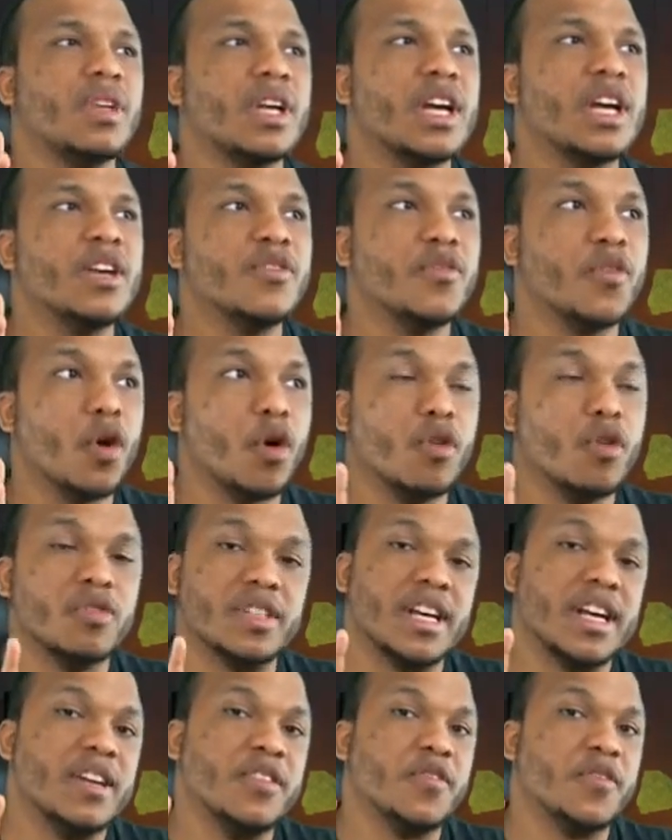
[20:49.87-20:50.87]

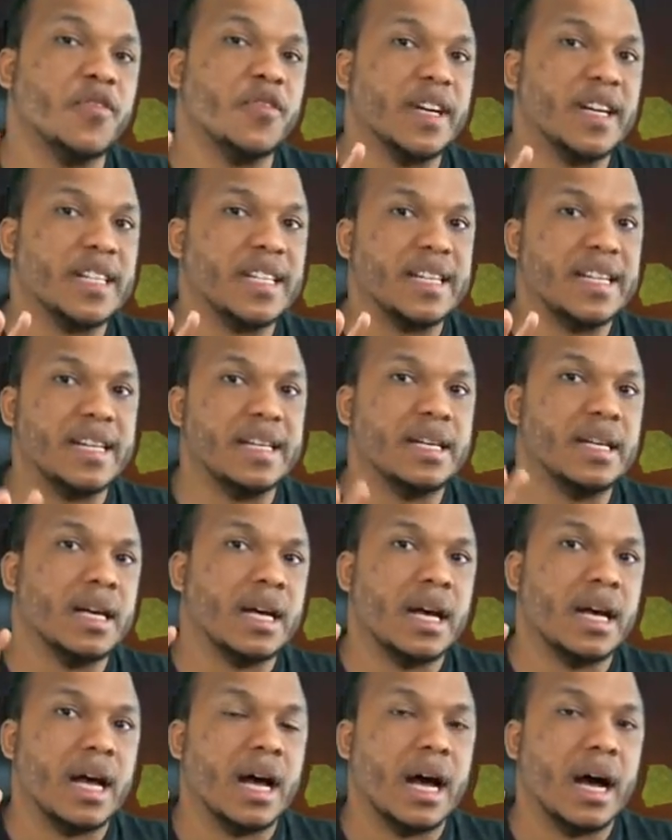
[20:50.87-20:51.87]
involves inflicting
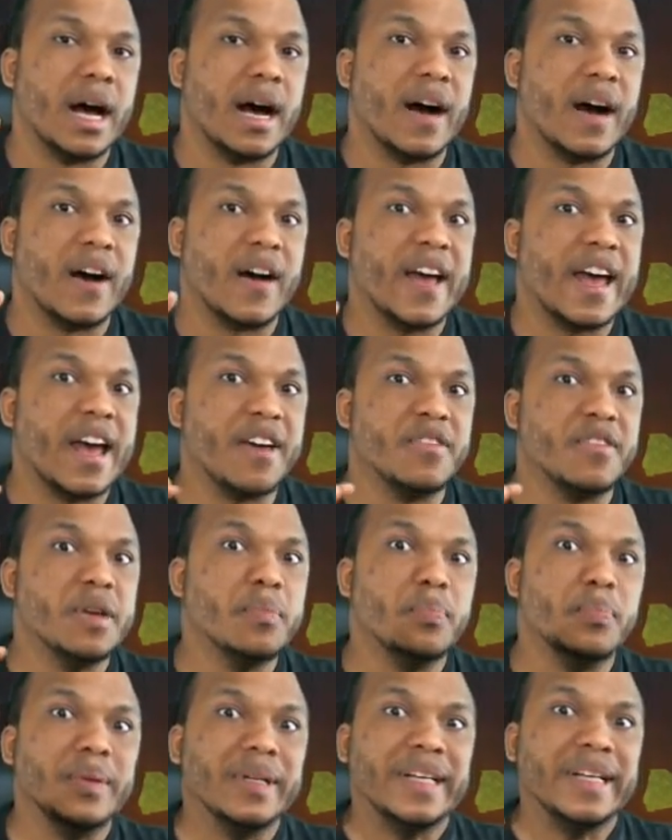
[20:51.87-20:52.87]
heavy
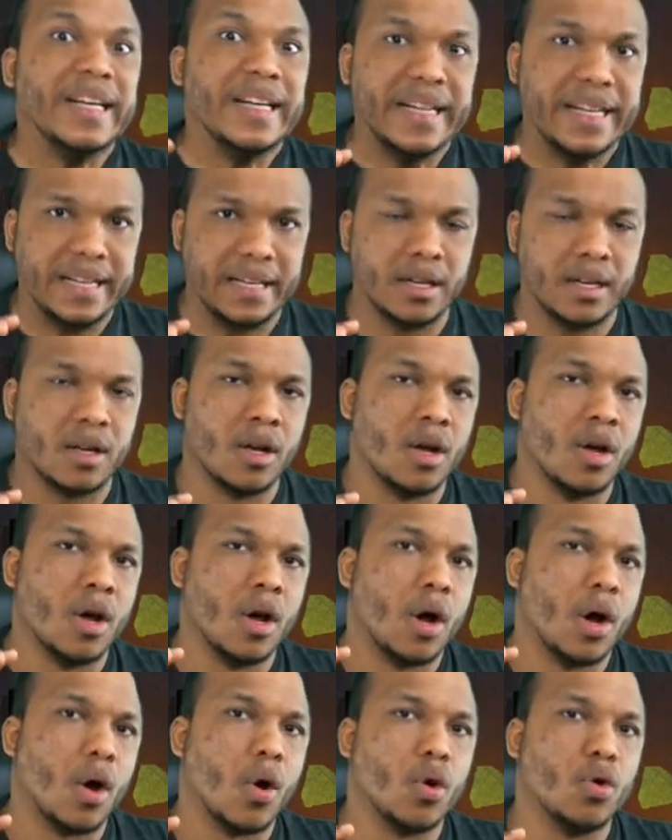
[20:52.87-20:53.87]
bleeding
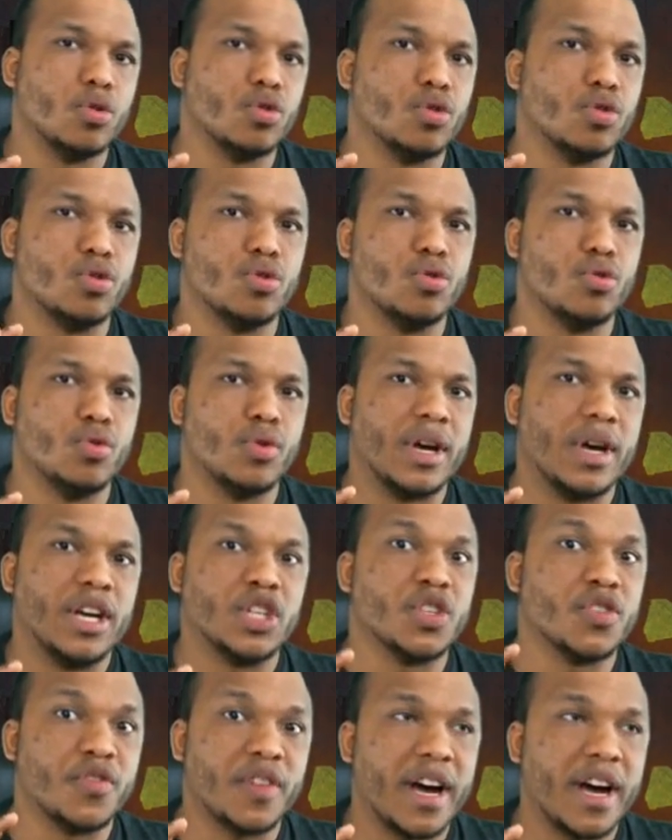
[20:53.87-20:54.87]
onto a
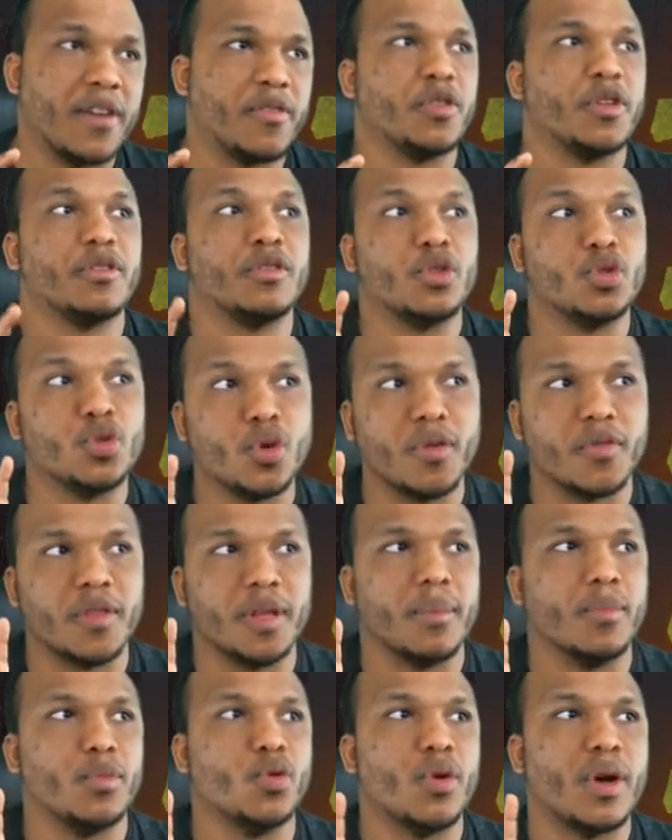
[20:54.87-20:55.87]
survivor. There are 2 of
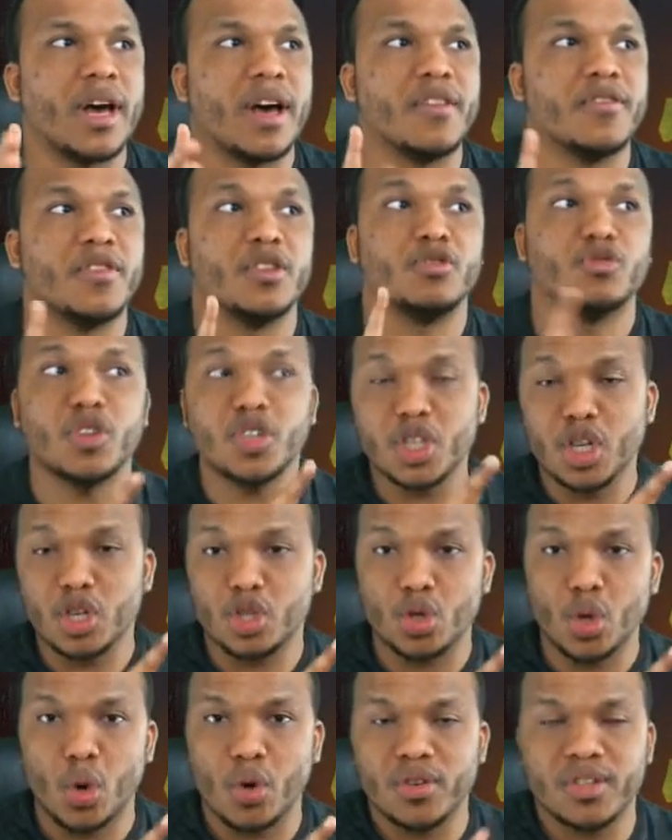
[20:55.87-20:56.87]
them. You have the
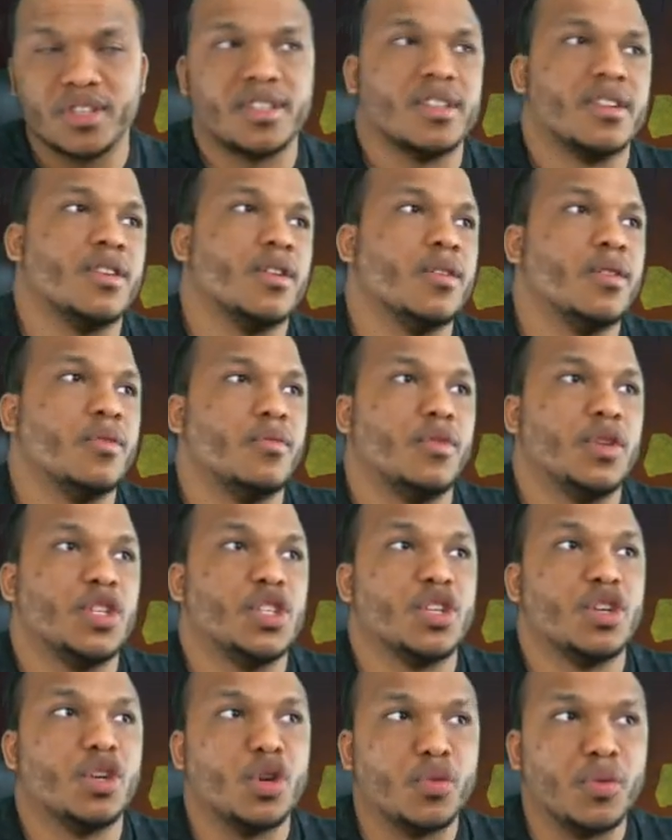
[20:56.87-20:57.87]
Rusted Jaws, which
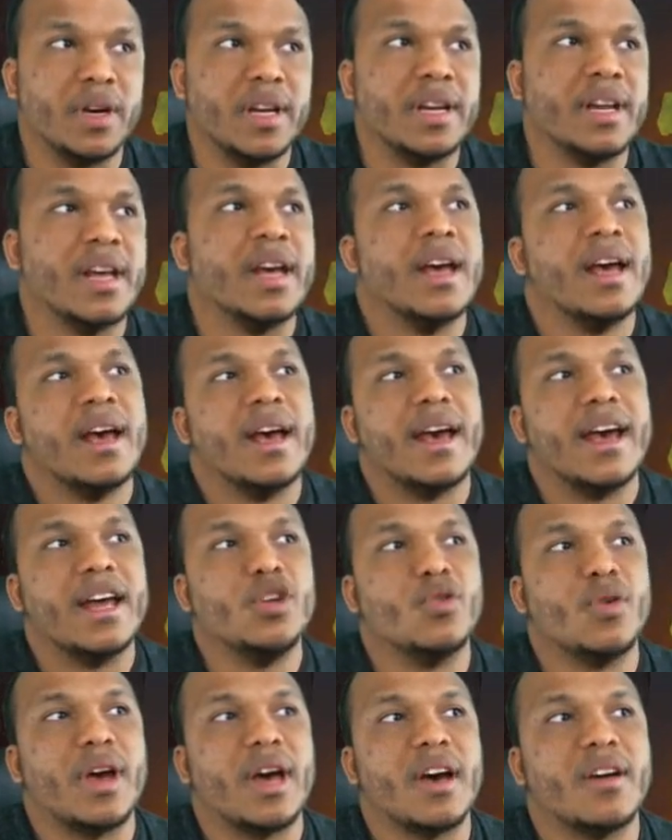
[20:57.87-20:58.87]
is in green,
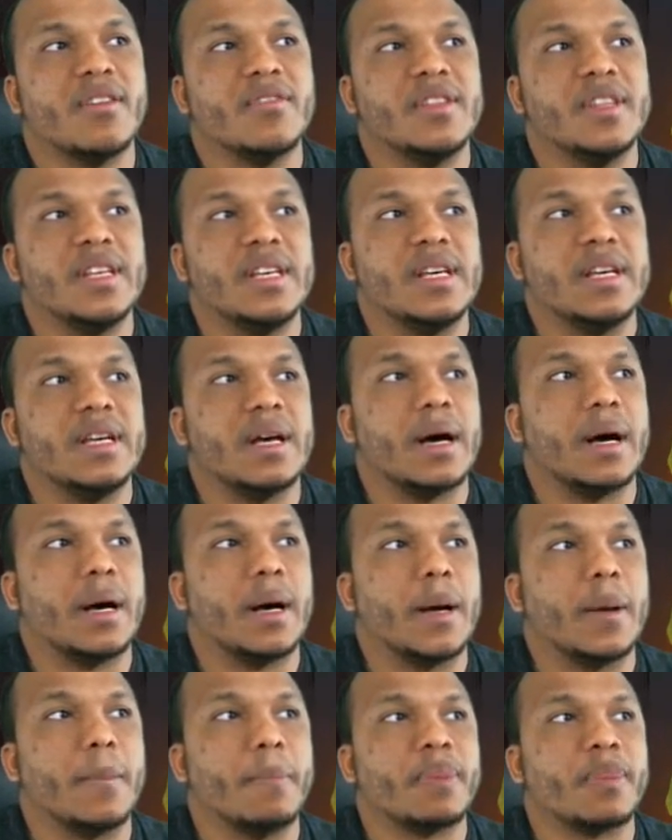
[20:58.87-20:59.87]
and you have the
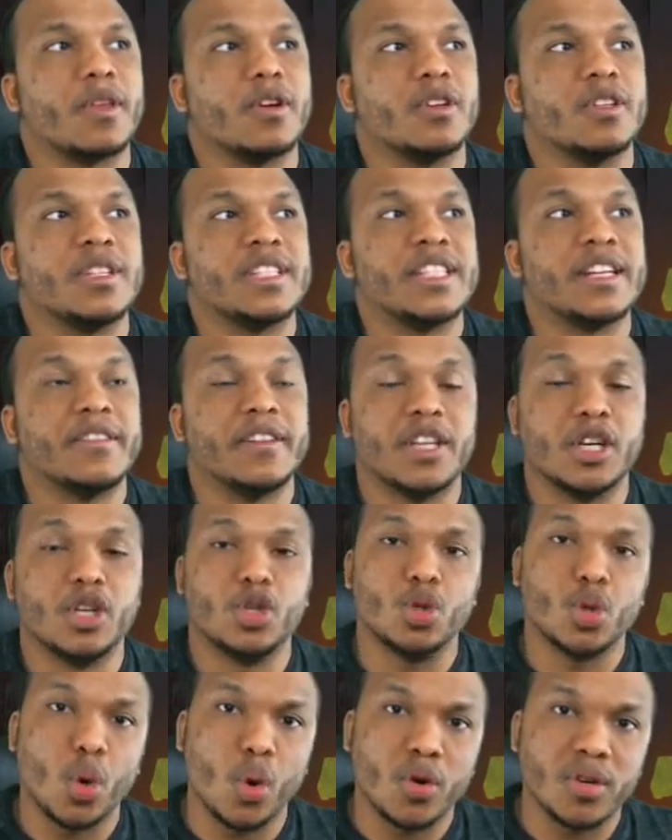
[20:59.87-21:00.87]
Serrated
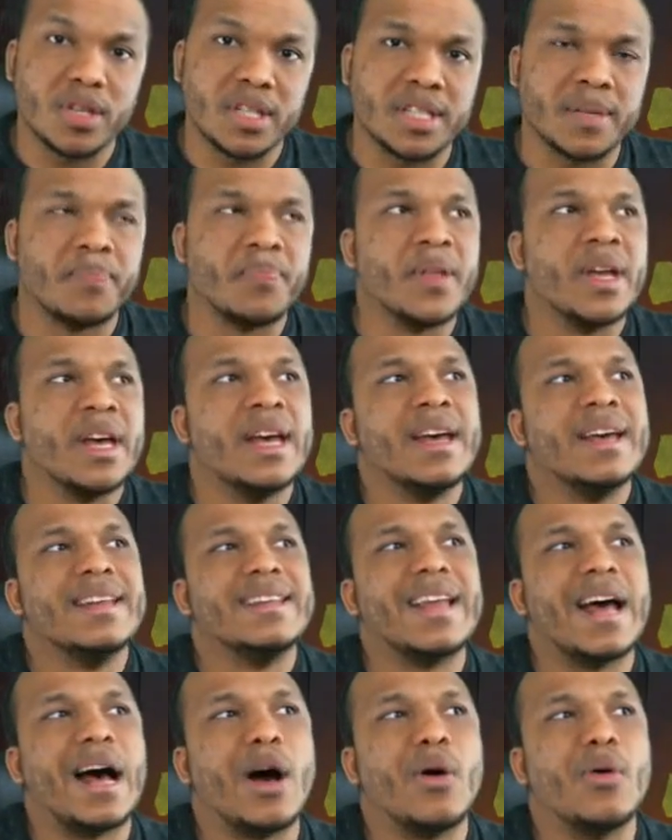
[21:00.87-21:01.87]
Jaws.
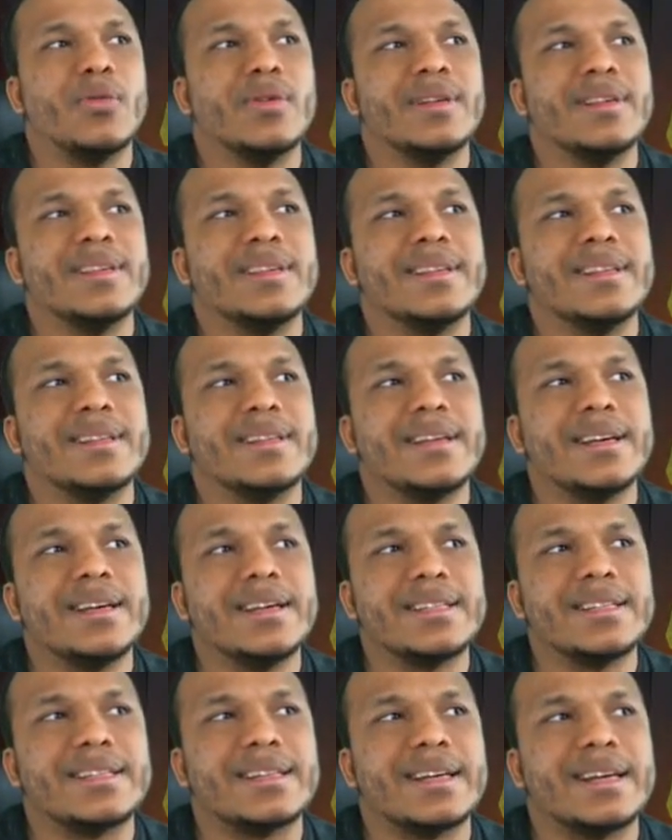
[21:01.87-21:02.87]
Now,
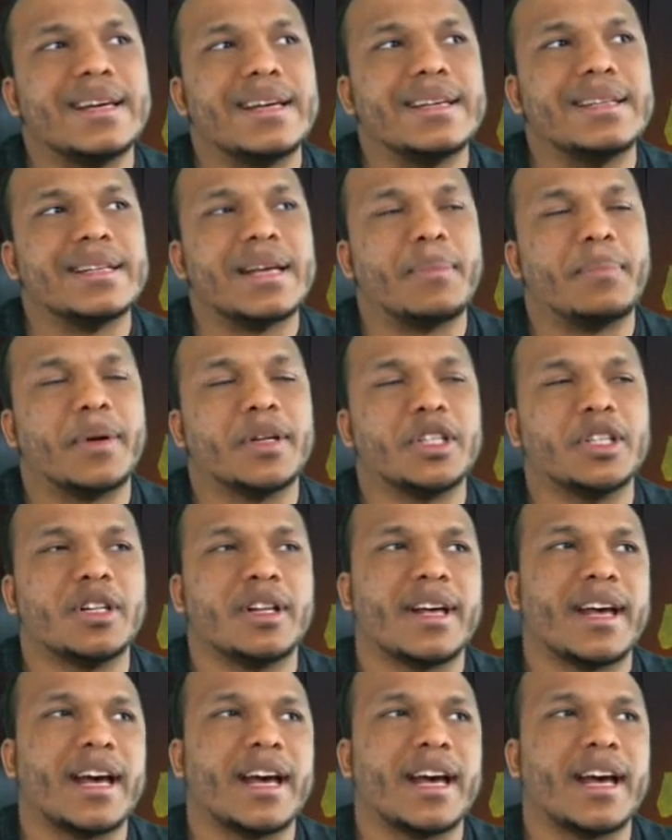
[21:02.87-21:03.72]
this is a particular